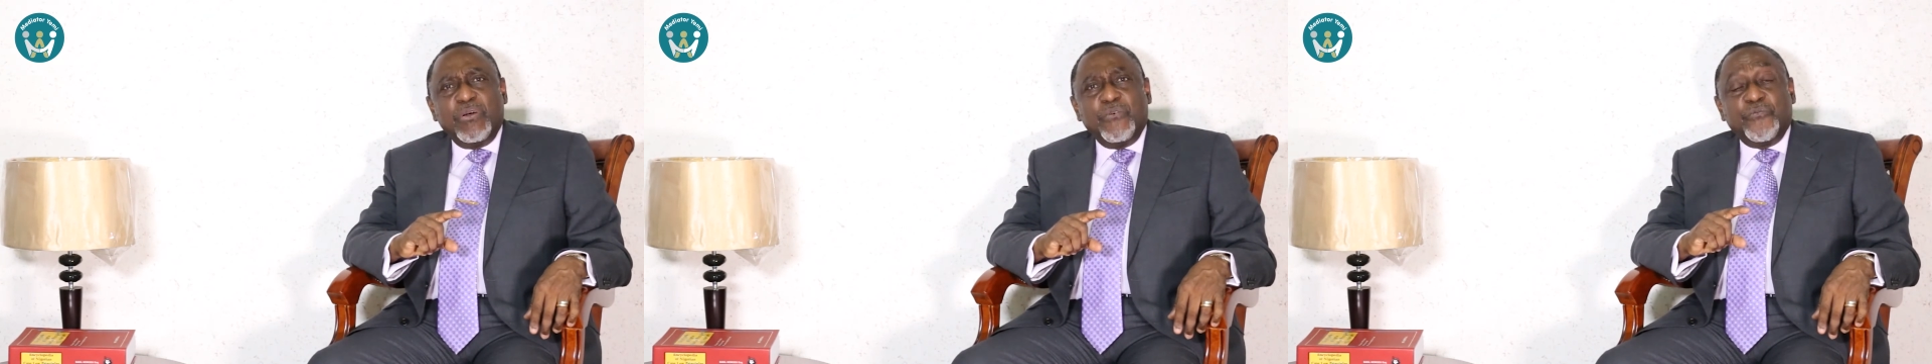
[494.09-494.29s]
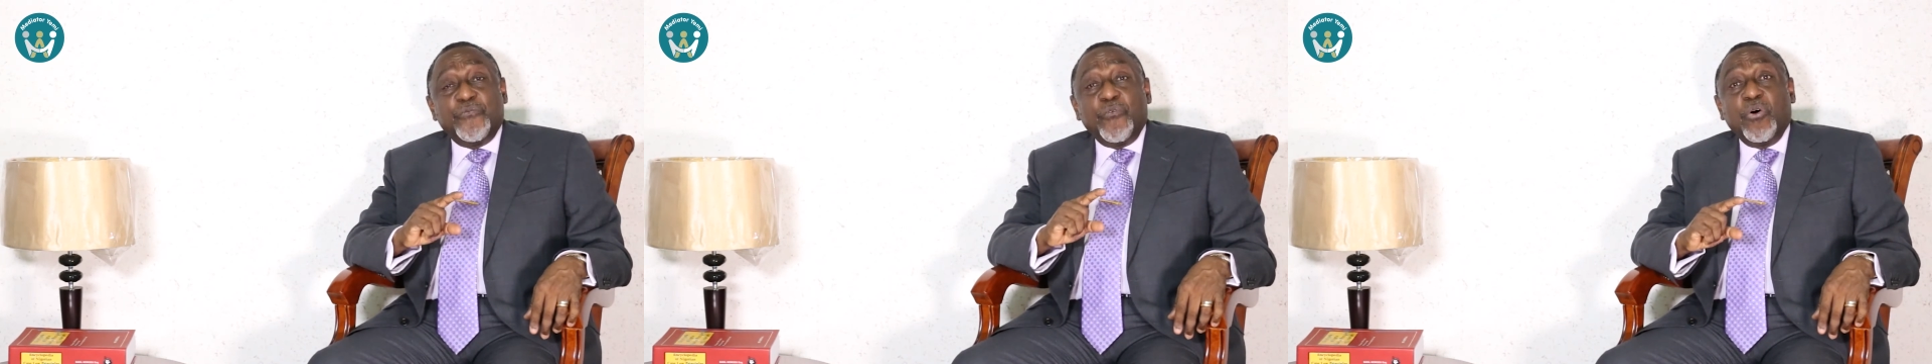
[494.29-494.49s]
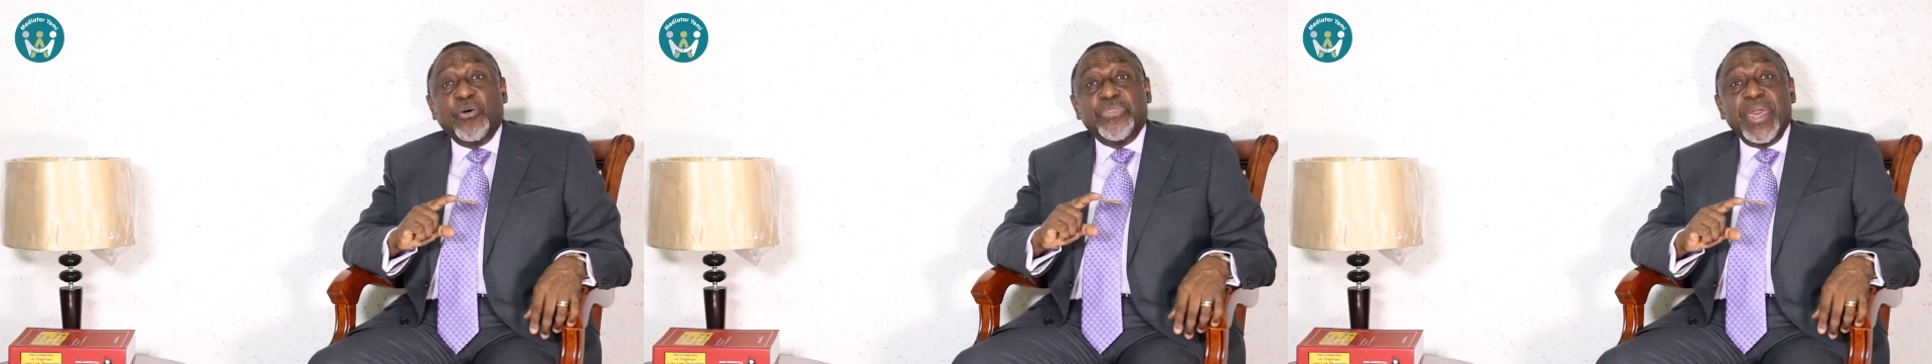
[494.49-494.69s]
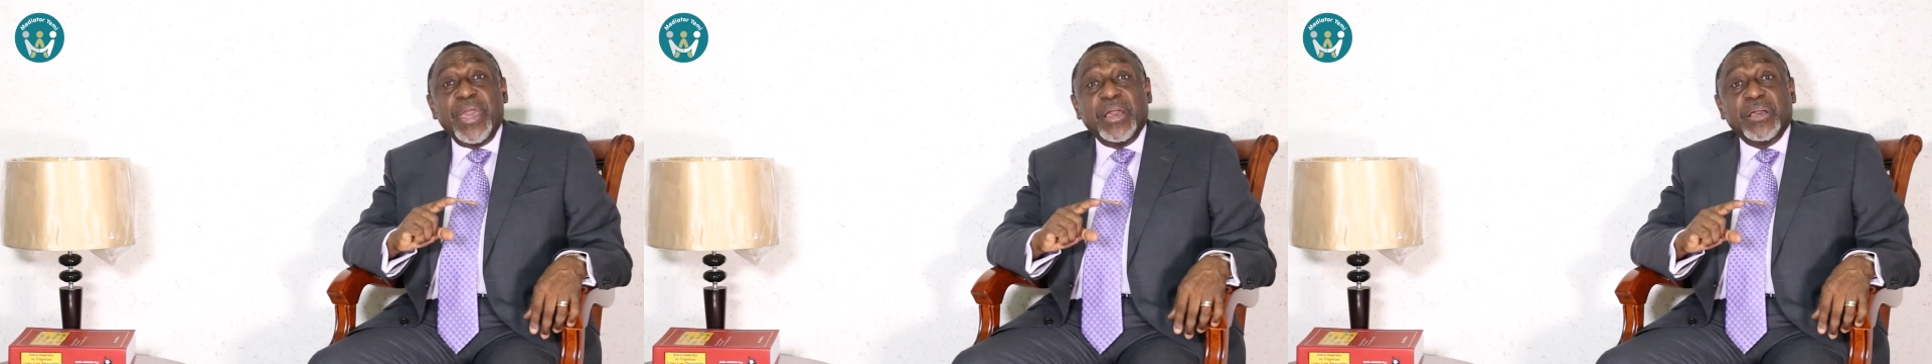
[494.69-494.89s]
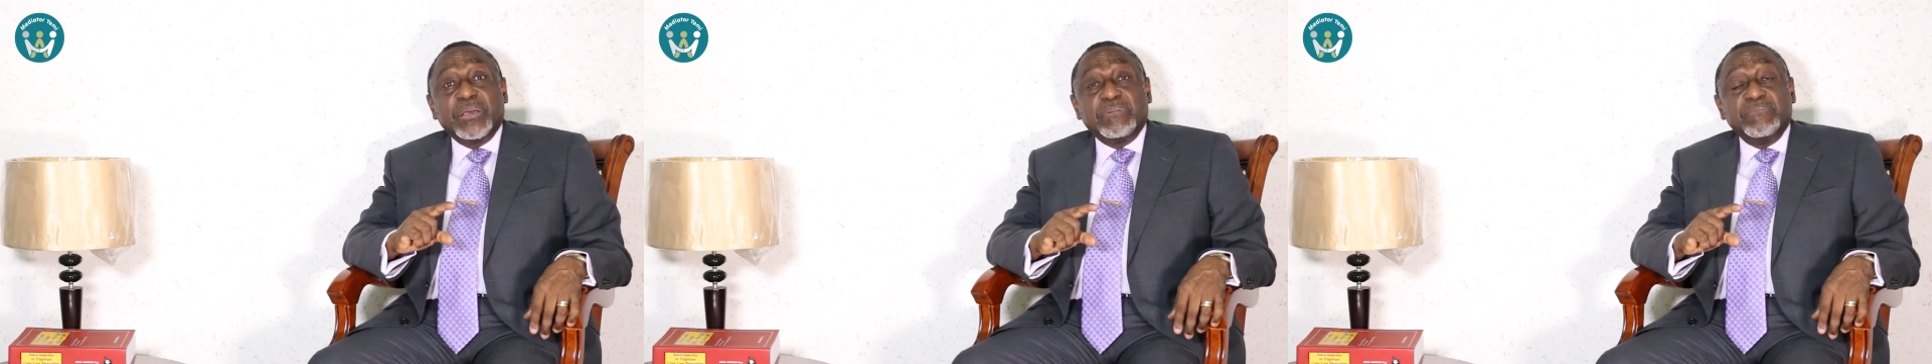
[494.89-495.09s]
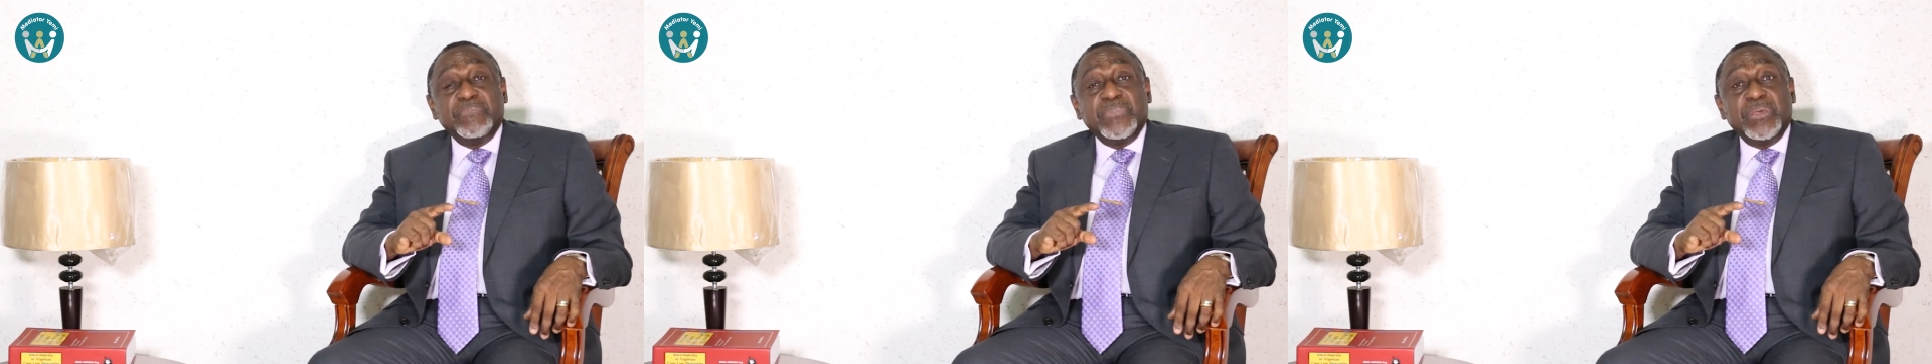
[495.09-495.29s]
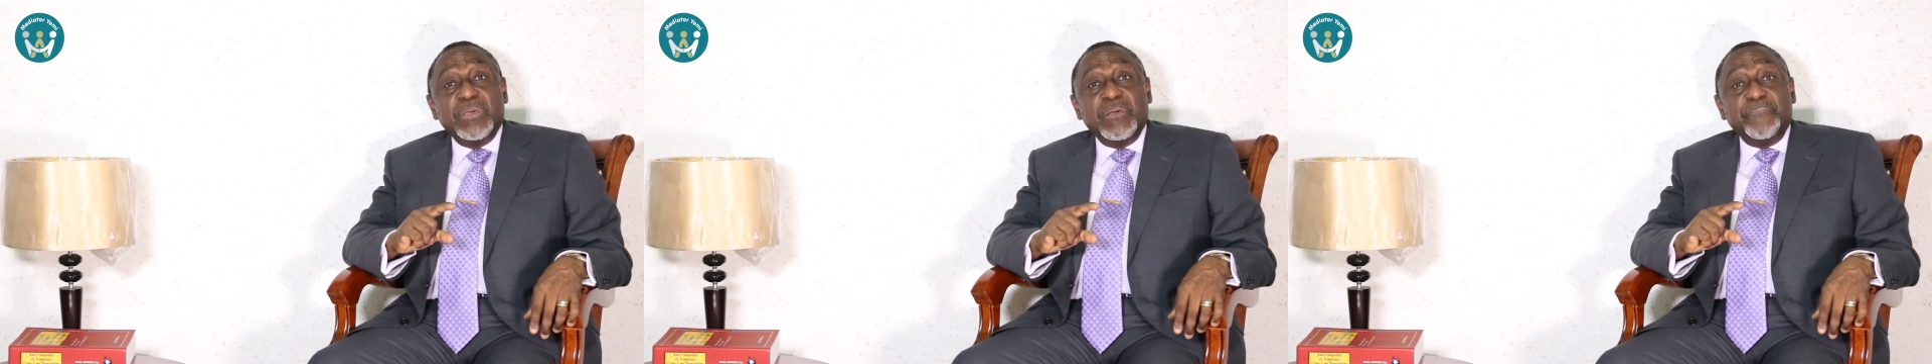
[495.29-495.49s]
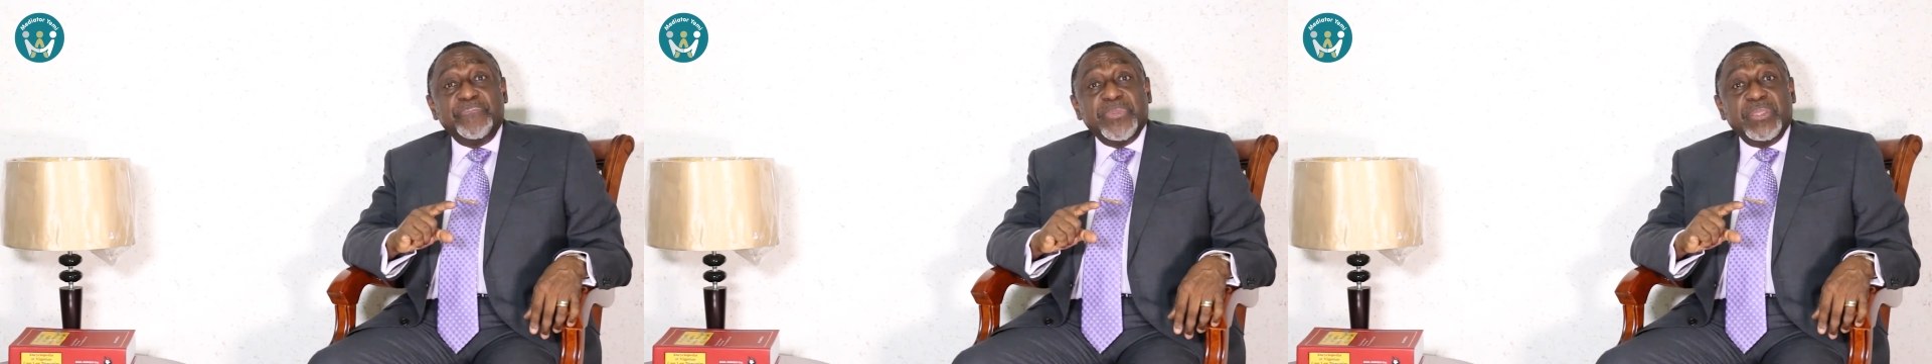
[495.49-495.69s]
for their
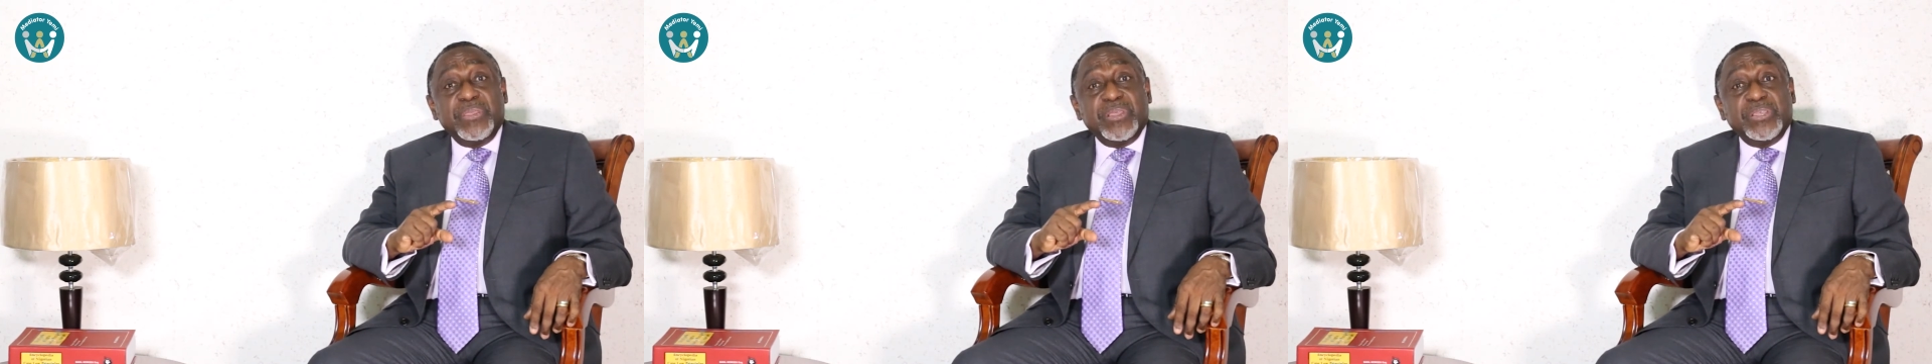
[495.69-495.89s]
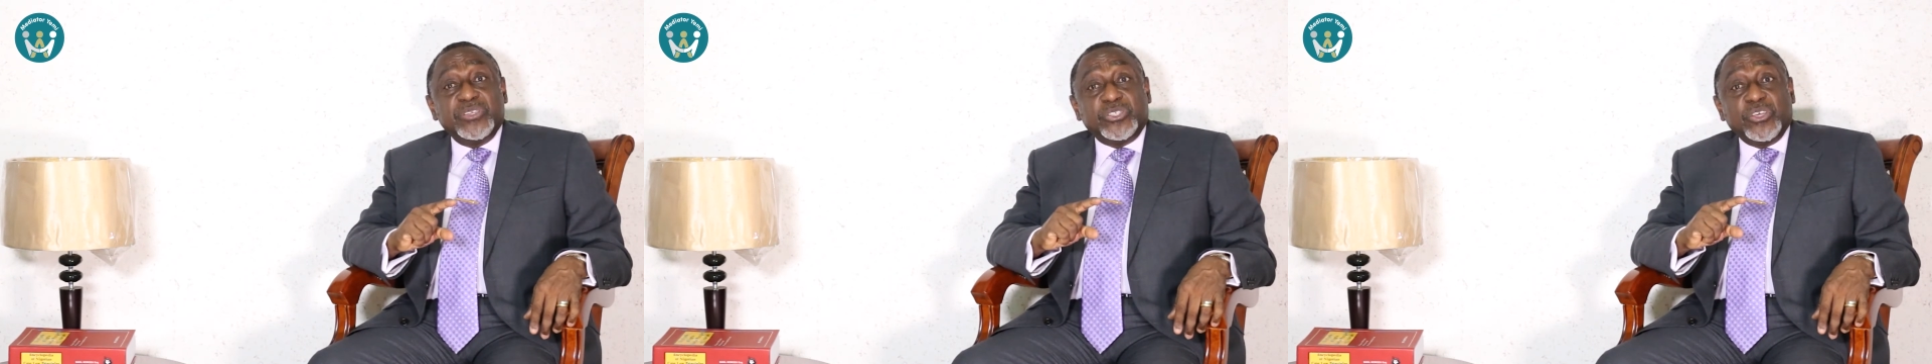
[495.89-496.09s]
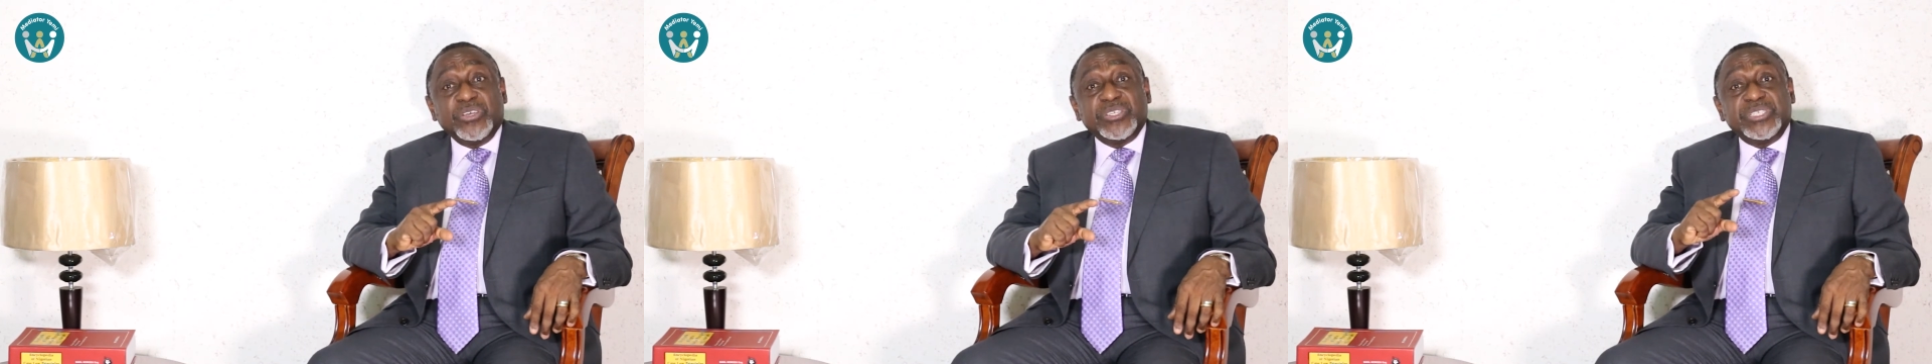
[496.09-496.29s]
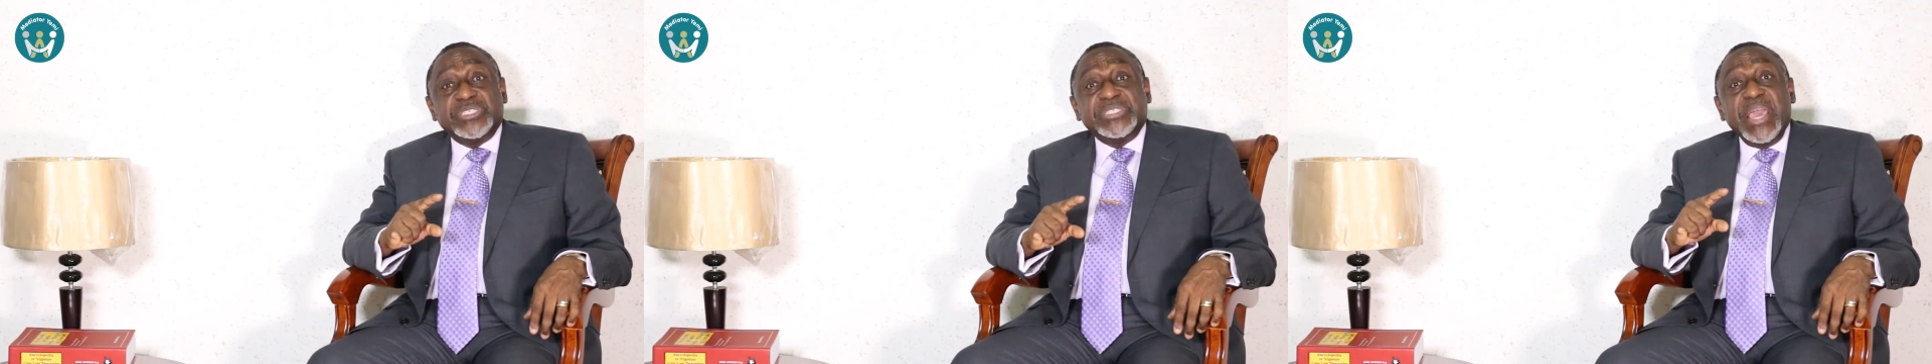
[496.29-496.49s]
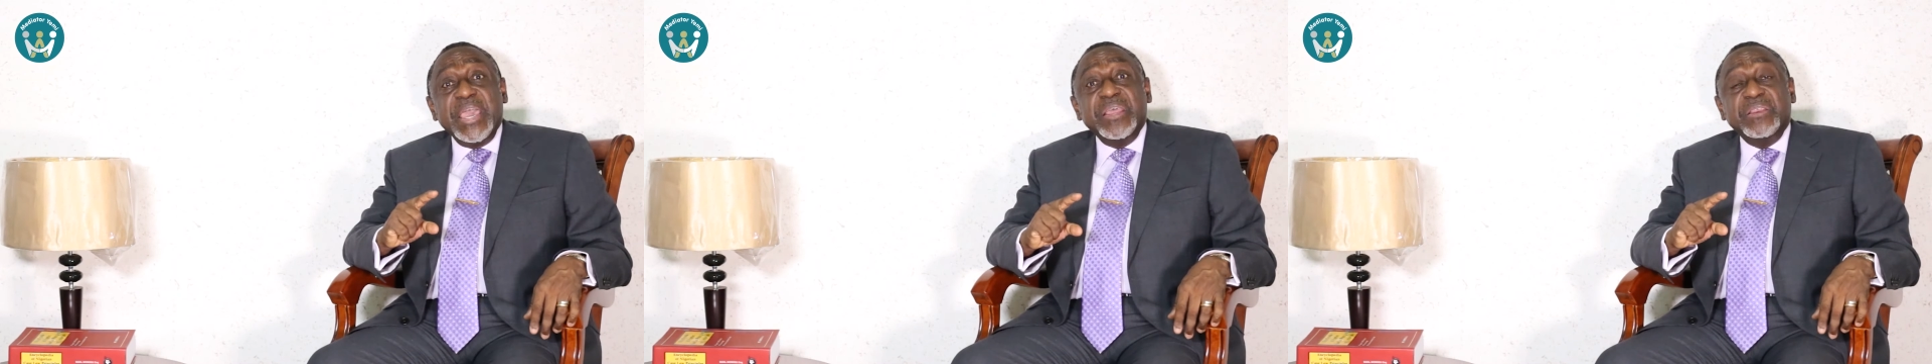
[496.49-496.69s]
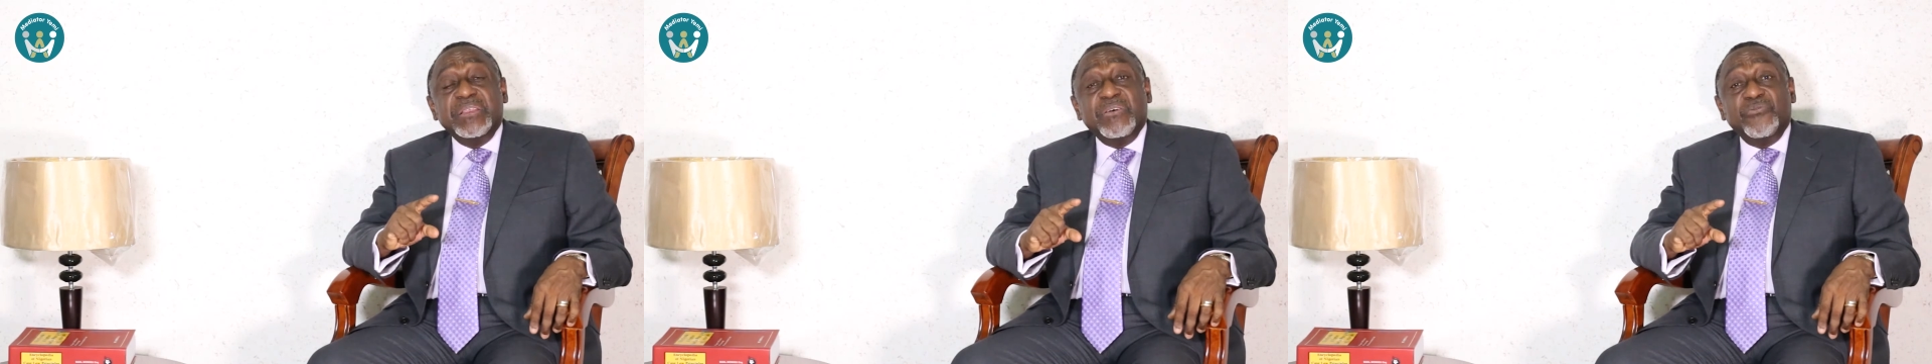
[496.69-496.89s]
sustained